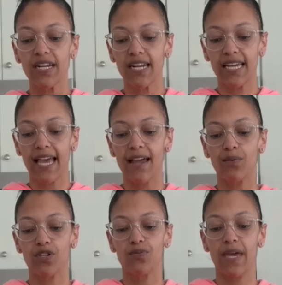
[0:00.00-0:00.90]
And again,
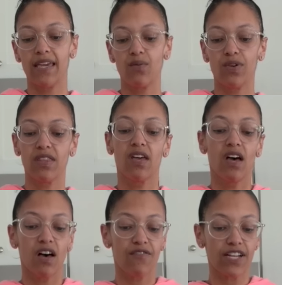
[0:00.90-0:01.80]
when you make it with
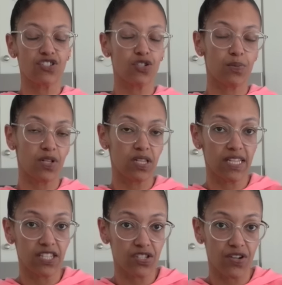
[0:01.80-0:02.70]
a vegetable
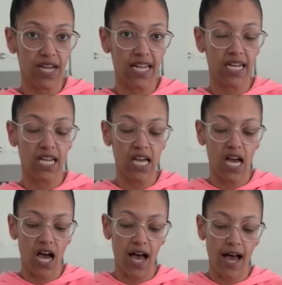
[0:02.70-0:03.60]
glycerin
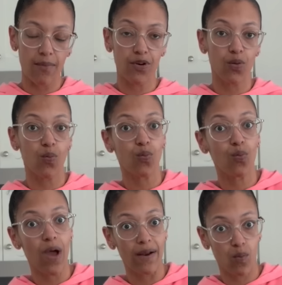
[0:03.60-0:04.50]

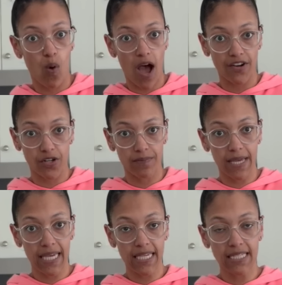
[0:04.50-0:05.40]
and water
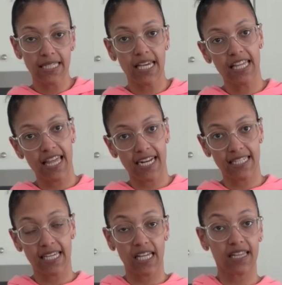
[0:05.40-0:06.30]
mix, then it's
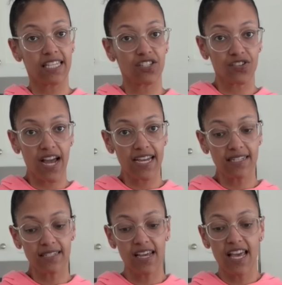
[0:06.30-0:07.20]
a
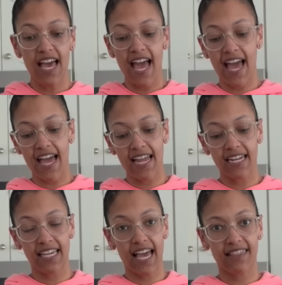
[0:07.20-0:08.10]
glycerite. And
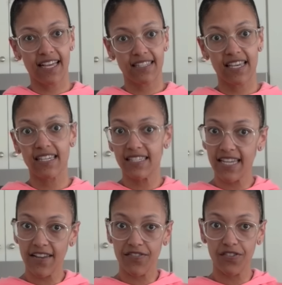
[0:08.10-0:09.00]
again, that's
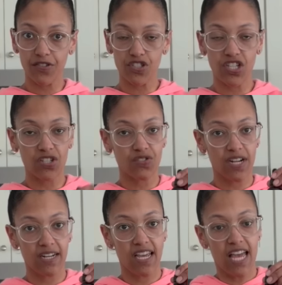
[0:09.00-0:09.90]
safe for
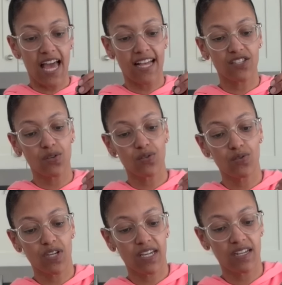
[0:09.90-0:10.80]
children. And so you
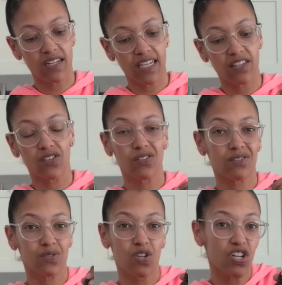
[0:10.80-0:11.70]
can either,
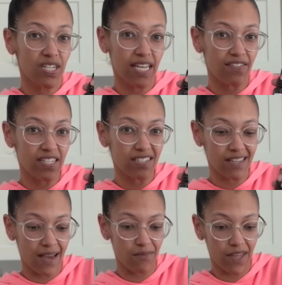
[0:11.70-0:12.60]
you could give it to
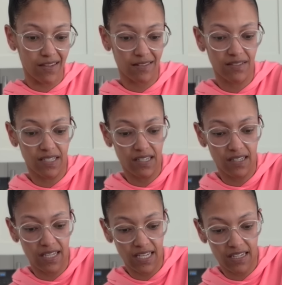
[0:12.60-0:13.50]
them like
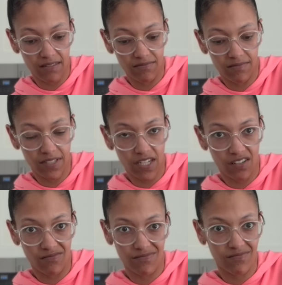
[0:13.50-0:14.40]
in, you
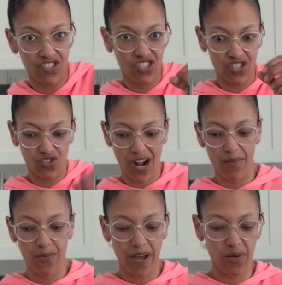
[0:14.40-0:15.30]
know, just a
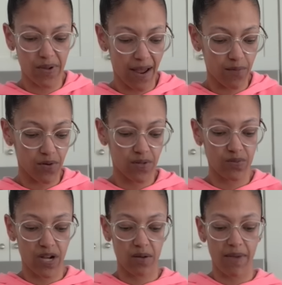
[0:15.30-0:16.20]
dropper bottle, but I would always
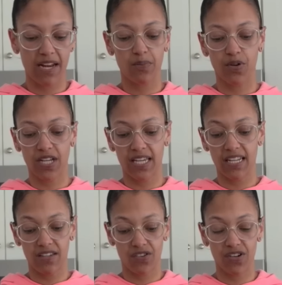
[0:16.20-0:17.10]
recommend putting it
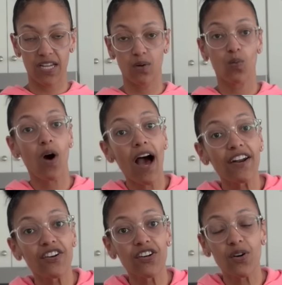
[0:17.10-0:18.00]
either in
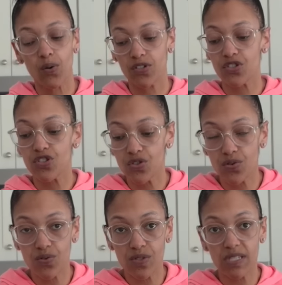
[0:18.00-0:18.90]
water or
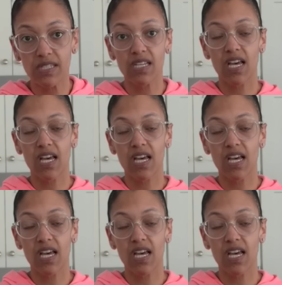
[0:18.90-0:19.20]
juice.